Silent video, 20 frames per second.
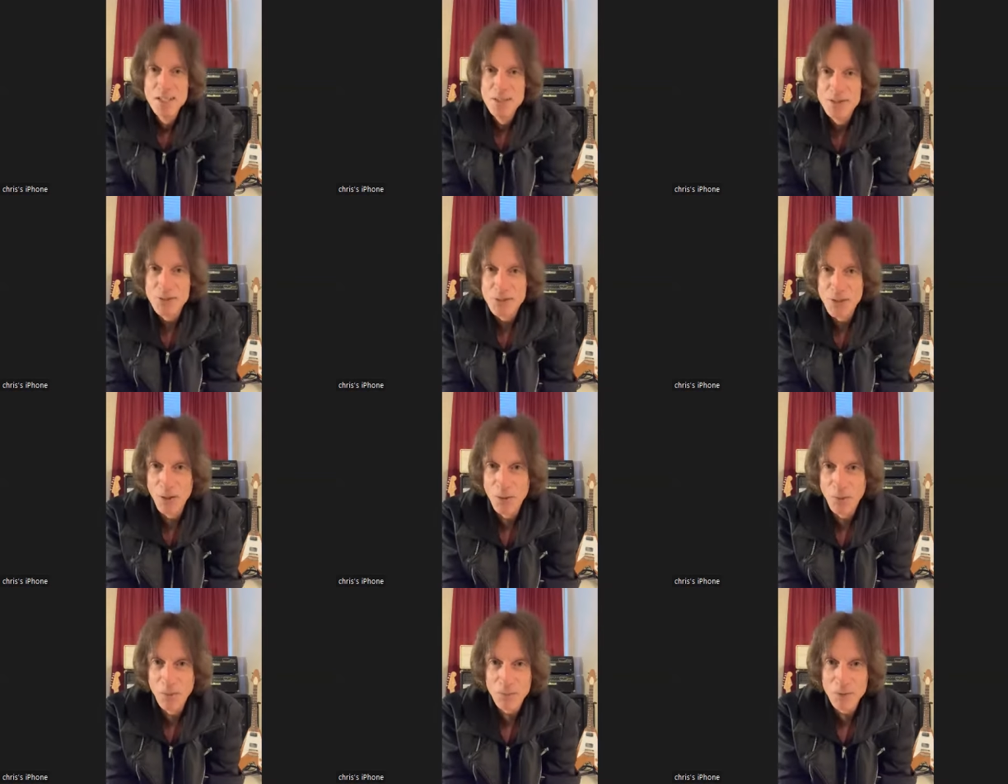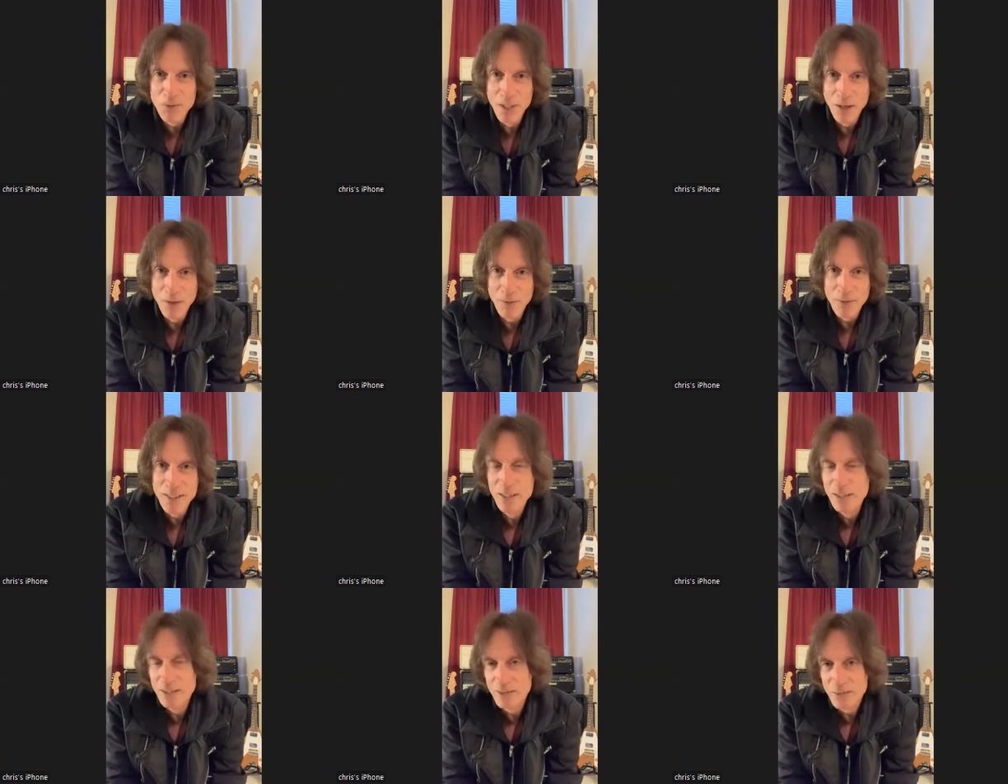so, you know,
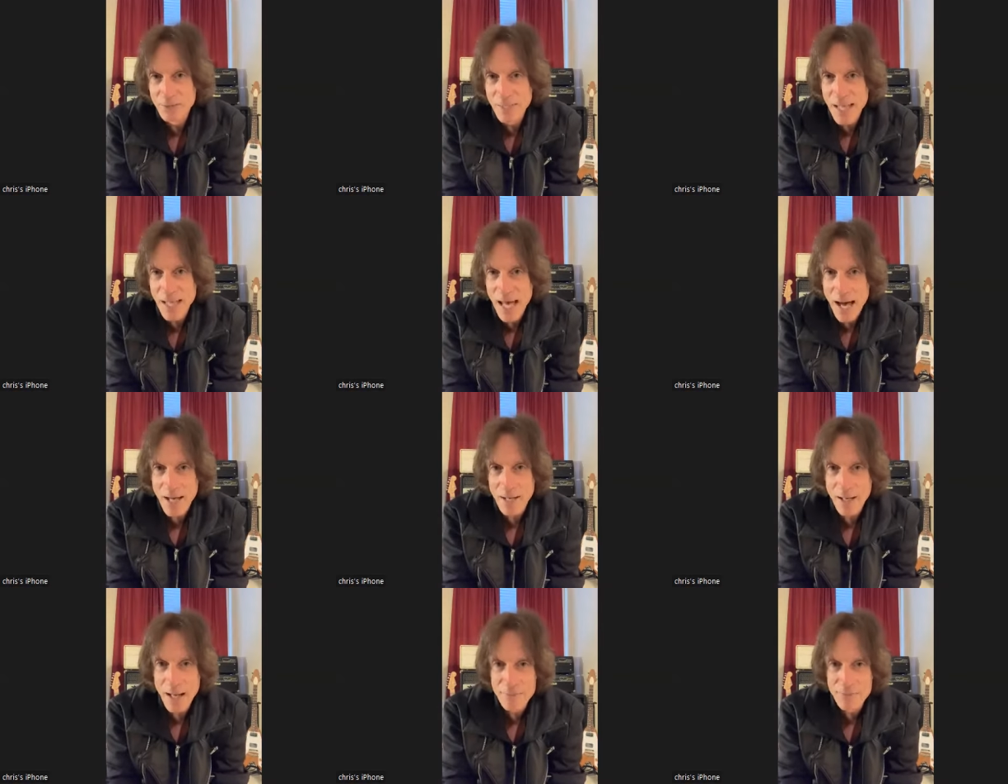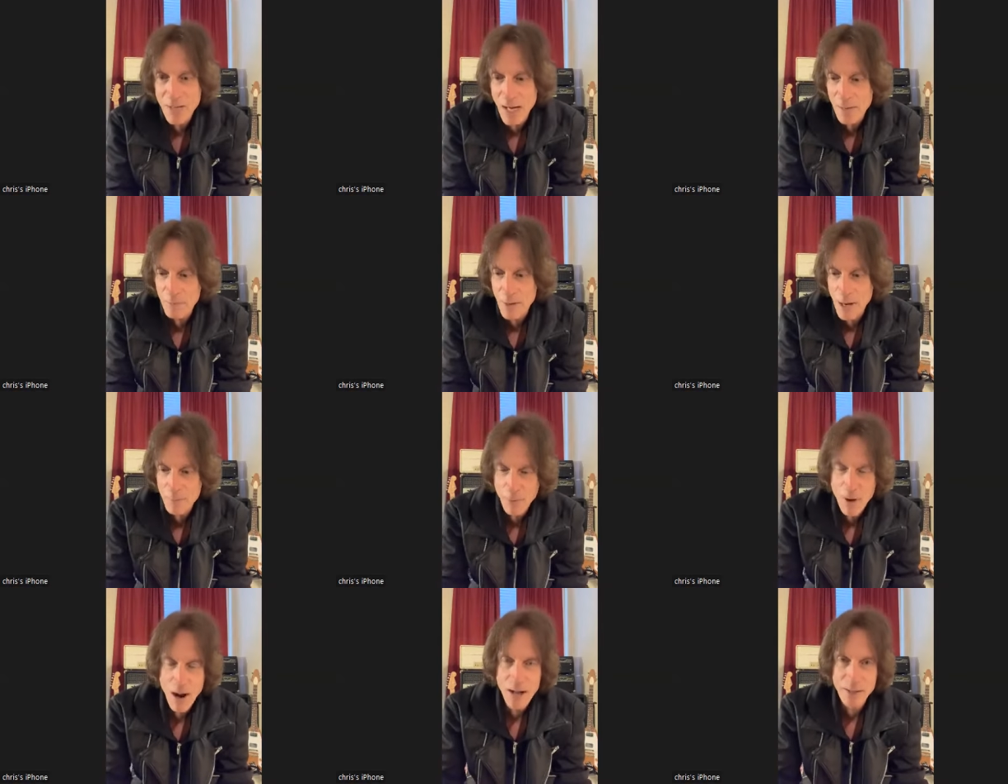he'll do that. I've got my
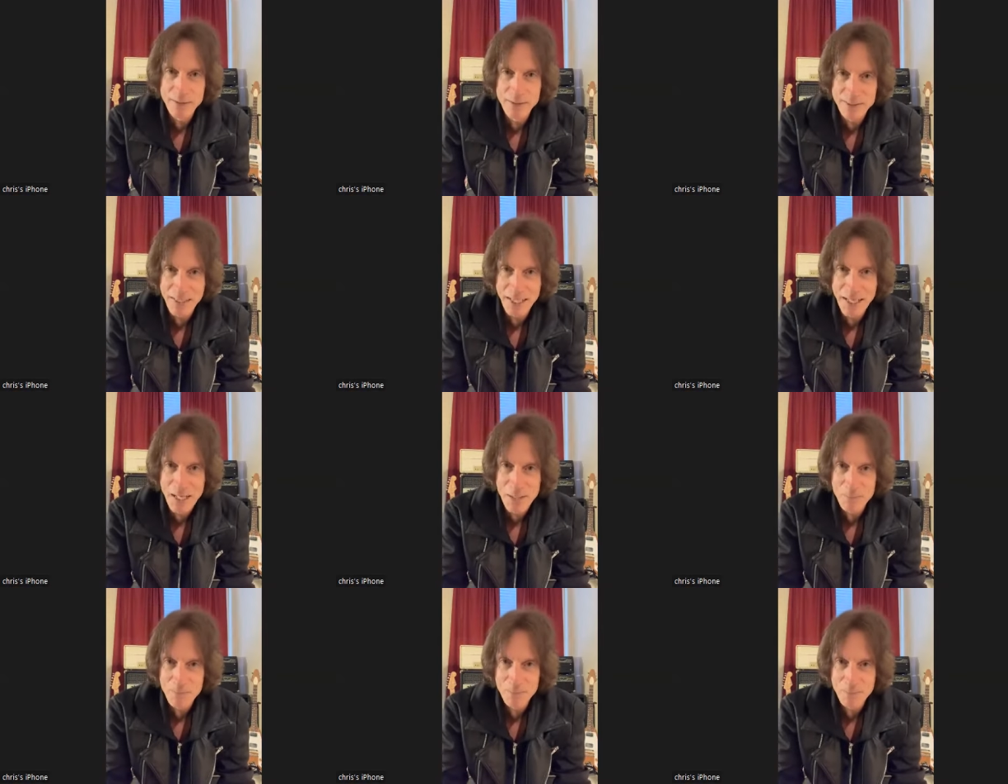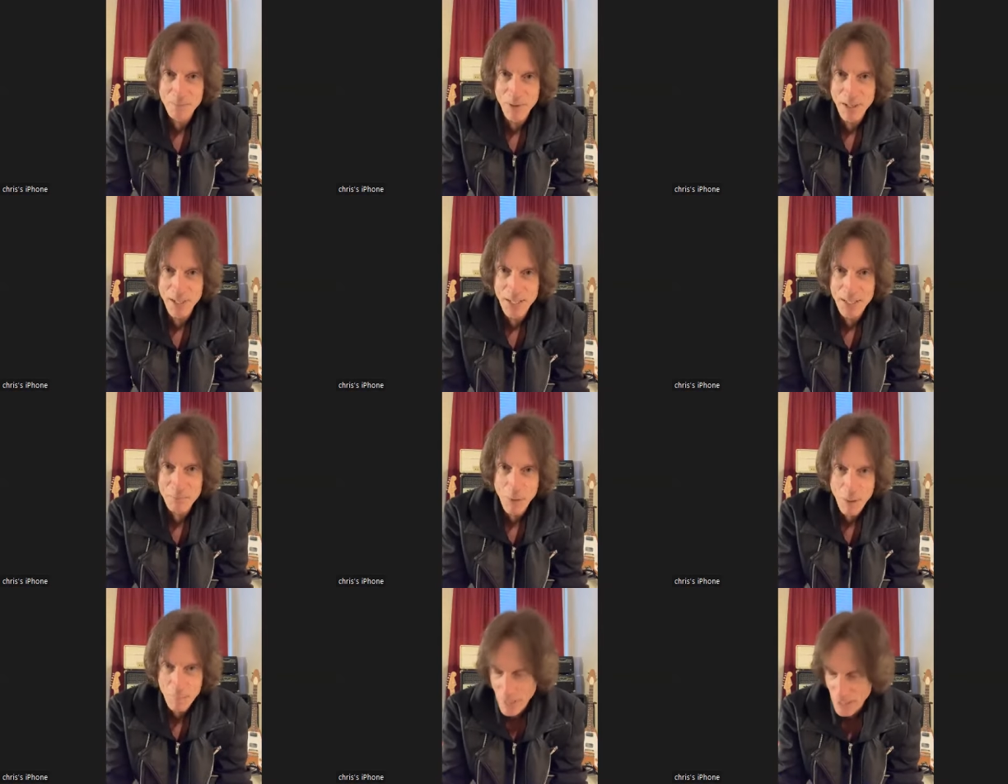practice amp, right?
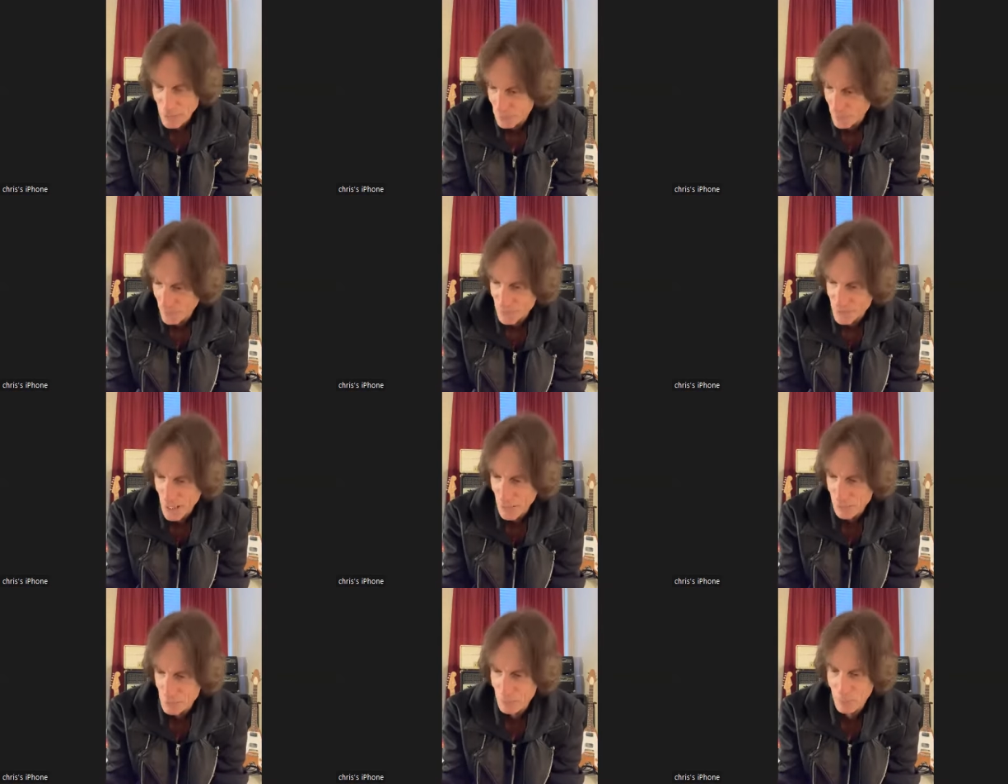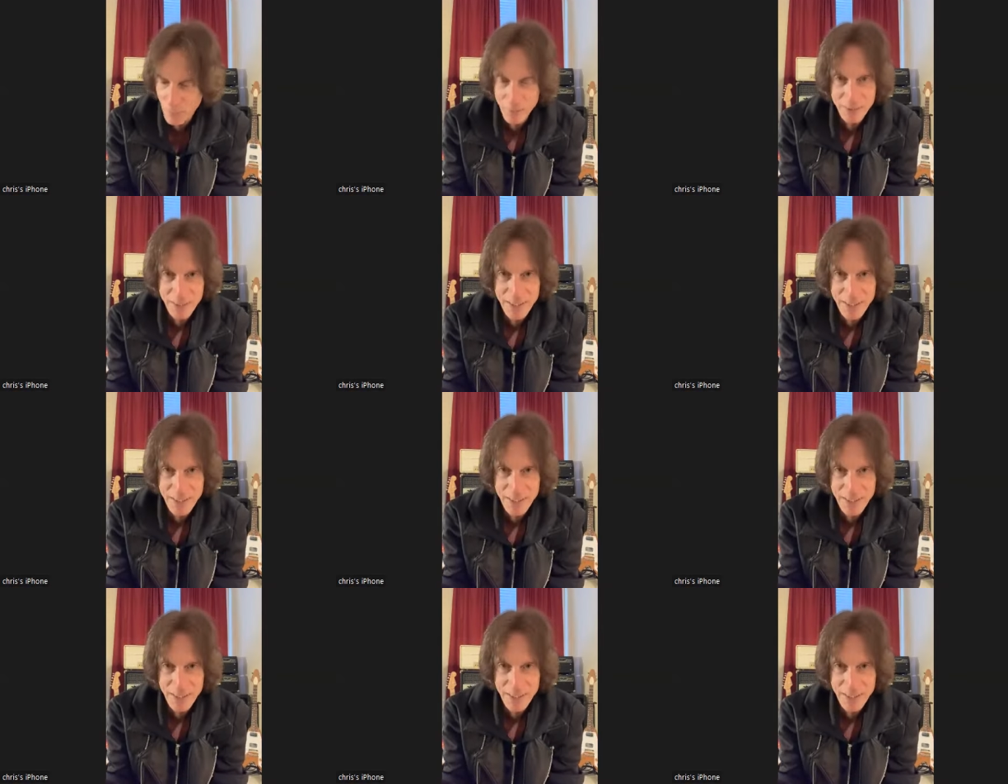My bass player, James Pulli,
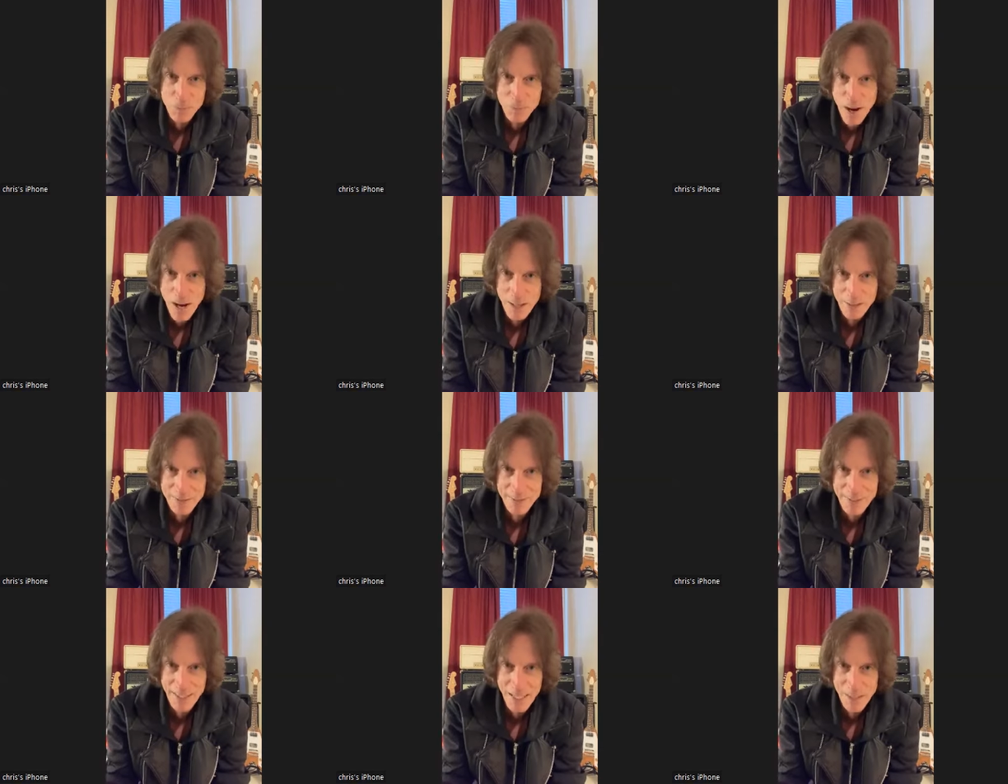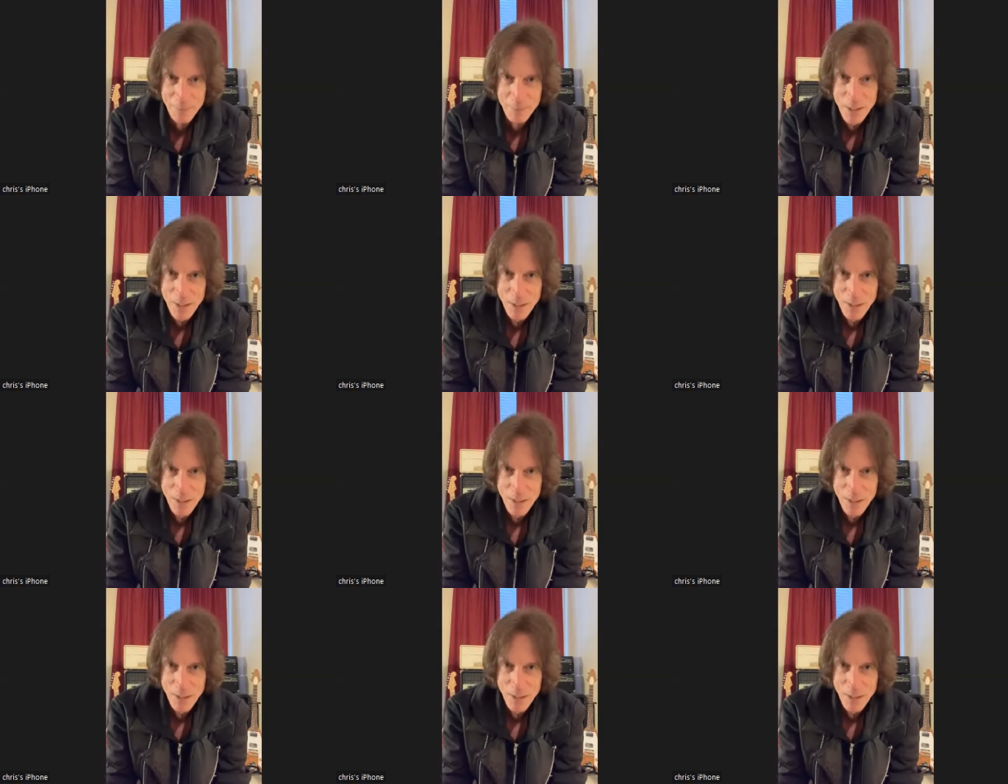he's got his practice amp.